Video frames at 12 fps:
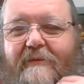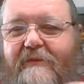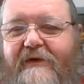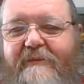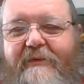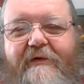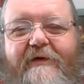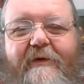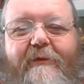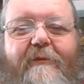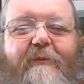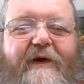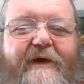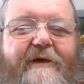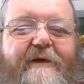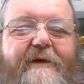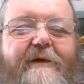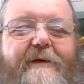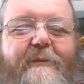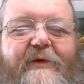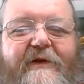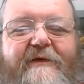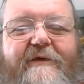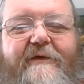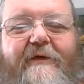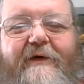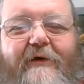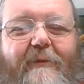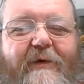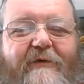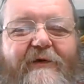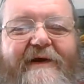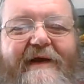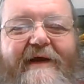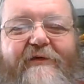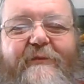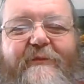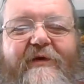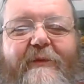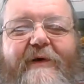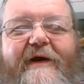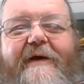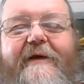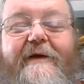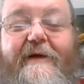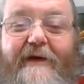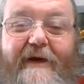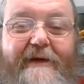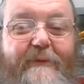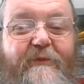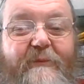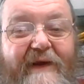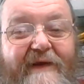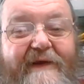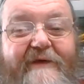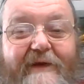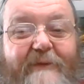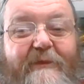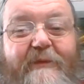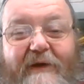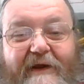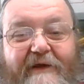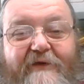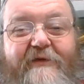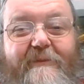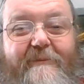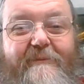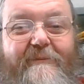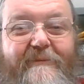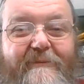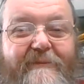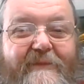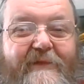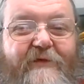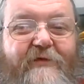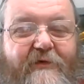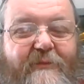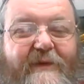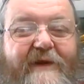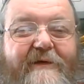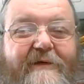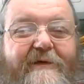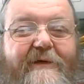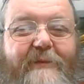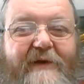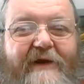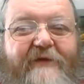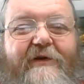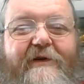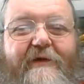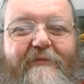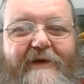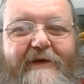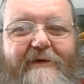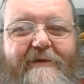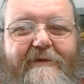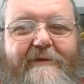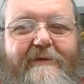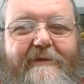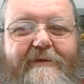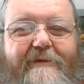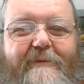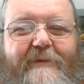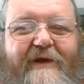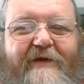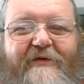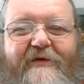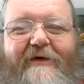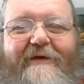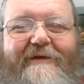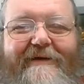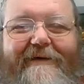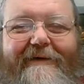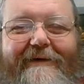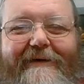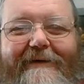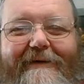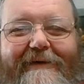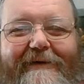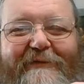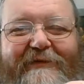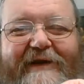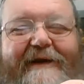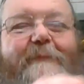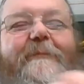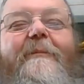we won't go on where, but I got my grey hairs from somewhere, and it was mainly dealing with players. Trust me, players are lovely. Players are lovely.